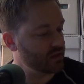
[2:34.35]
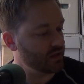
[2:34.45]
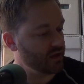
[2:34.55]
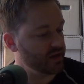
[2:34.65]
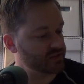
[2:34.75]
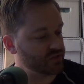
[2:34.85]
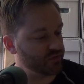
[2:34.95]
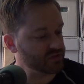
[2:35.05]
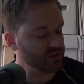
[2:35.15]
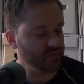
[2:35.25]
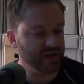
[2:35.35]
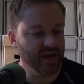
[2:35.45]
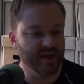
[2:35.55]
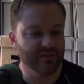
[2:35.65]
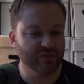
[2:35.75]
So the first thing we
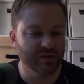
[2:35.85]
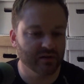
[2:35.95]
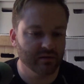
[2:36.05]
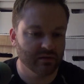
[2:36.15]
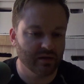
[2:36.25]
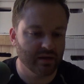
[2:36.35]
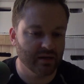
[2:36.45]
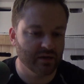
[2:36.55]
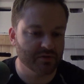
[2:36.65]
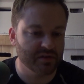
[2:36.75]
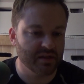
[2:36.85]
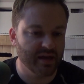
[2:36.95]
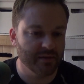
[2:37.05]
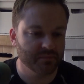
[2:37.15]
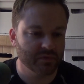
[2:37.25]
have here, other than
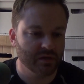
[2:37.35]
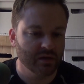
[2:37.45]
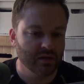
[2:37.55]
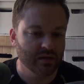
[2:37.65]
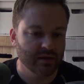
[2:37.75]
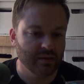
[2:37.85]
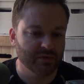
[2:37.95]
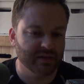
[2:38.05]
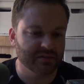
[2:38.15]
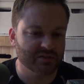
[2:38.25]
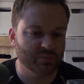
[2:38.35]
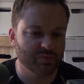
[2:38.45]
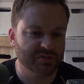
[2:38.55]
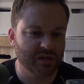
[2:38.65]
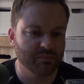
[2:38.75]
that, I'm looking at this.
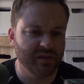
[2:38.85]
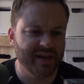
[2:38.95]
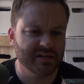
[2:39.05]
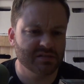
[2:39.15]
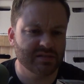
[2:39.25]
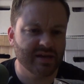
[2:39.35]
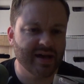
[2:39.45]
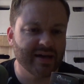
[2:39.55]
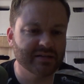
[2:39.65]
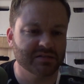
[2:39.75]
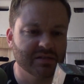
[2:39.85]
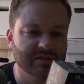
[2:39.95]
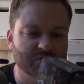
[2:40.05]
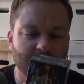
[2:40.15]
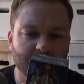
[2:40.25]
It's called Black Sea Odyssey, a
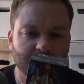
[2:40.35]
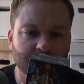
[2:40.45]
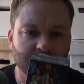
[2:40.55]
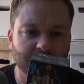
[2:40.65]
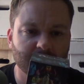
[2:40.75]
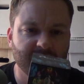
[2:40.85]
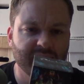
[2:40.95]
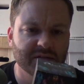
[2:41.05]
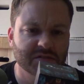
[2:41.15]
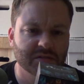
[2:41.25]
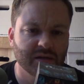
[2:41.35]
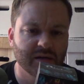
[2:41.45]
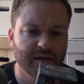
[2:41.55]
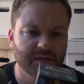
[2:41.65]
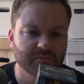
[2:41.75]
small little box.
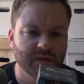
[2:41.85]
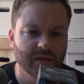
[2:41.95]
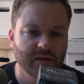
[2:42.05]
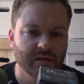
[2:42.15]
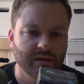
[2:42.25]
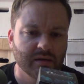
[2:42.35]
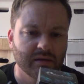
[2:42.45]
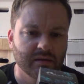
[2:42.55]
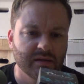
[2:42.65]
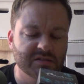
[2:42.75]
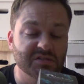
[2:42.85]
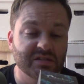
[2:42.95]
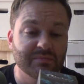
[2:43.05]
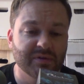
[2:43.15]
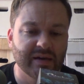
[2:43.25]
It's a
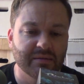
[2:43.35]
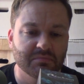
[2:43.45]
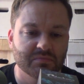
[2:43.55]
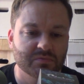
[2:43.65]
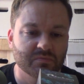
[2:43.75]
Steam game.